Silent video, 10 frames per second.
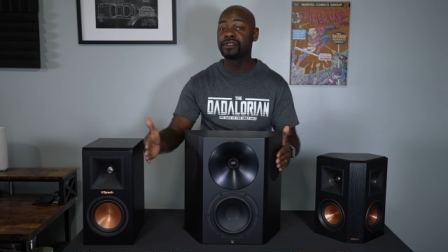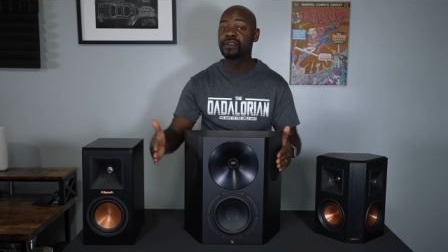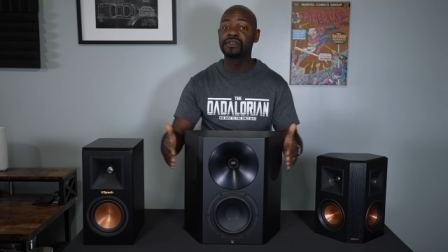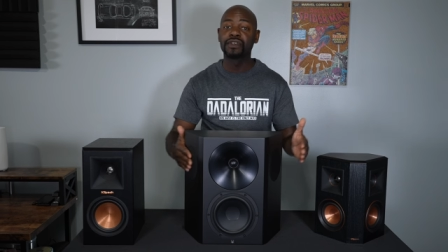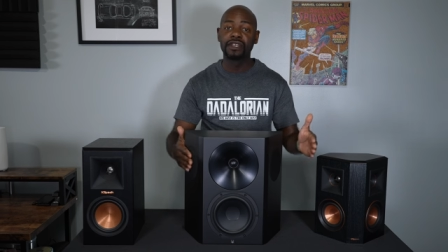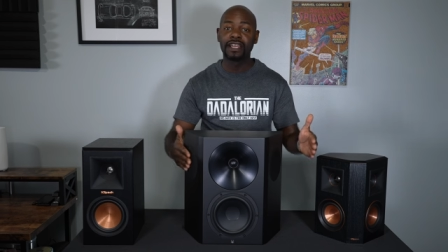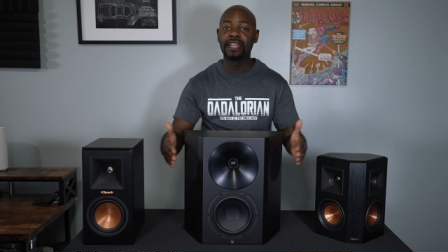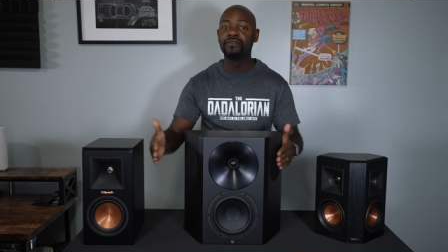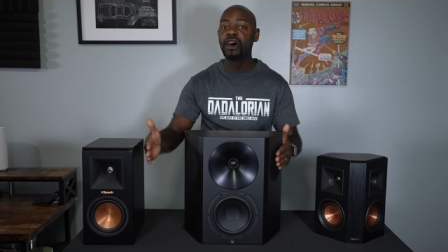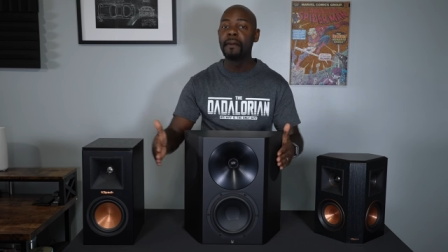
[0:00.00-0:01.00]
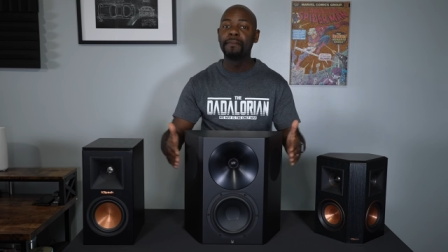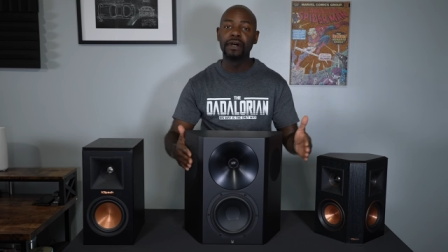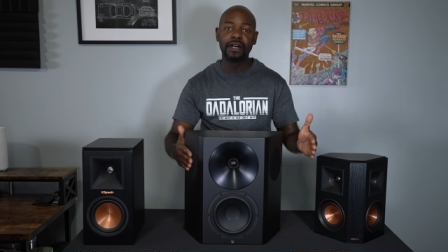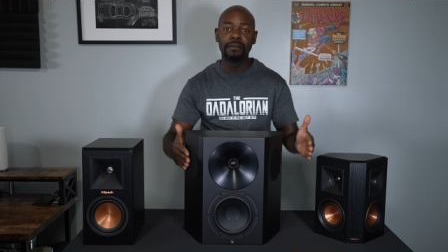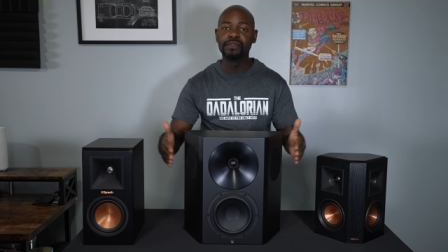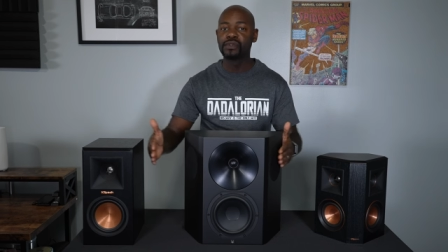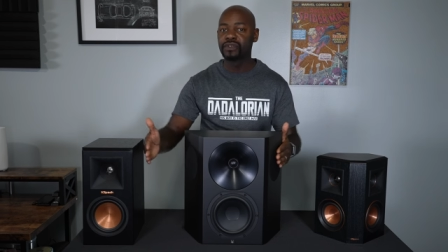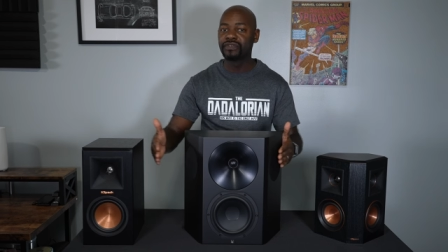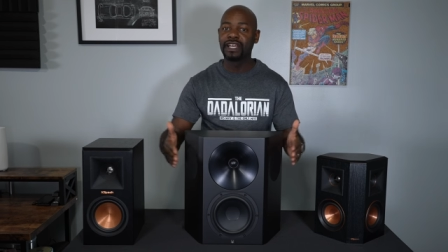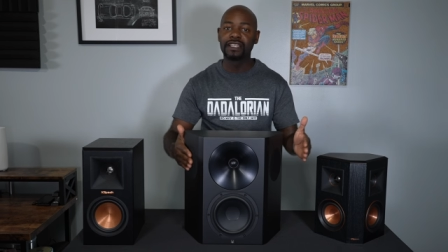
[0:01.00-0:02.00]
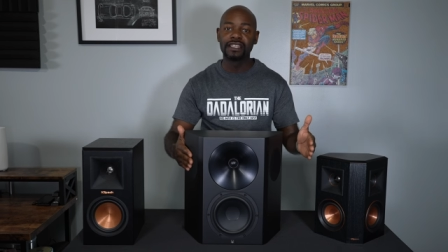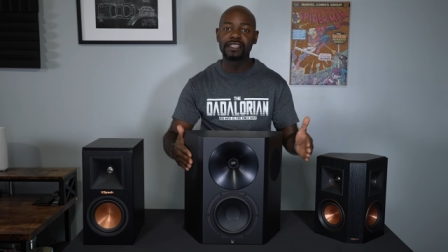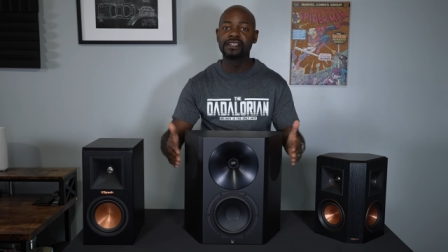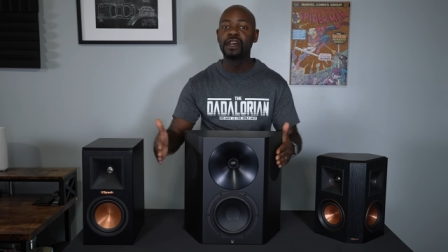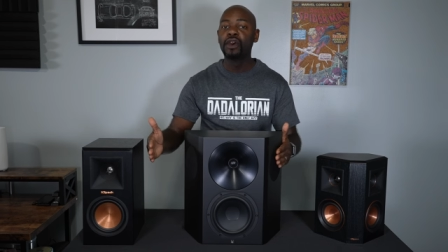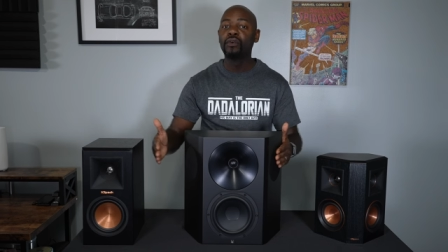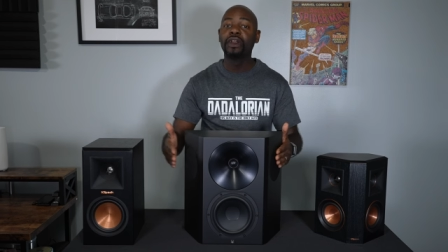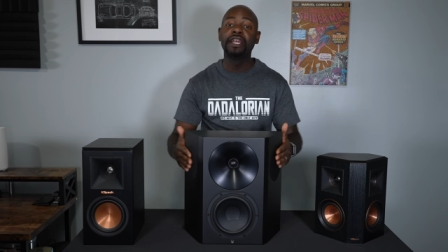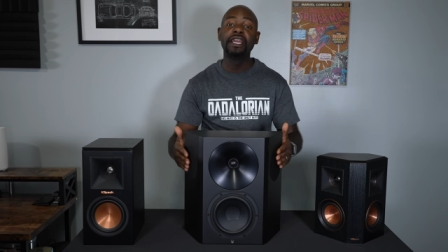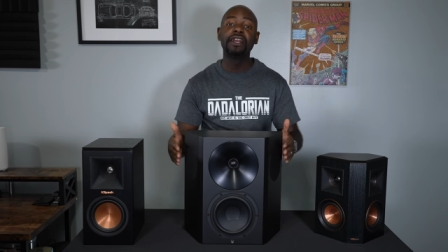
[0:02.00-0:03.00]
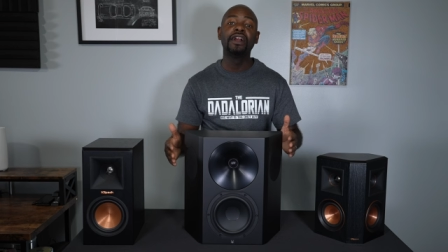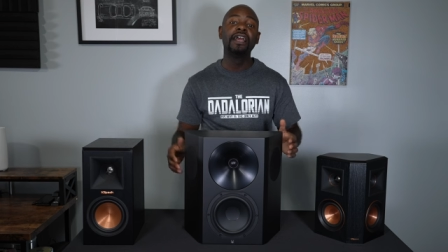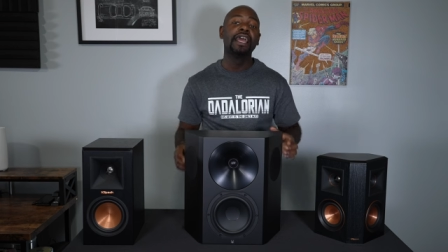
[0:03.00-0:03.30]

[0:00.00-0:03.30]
So it's gonna kind of pump sort of like this right here.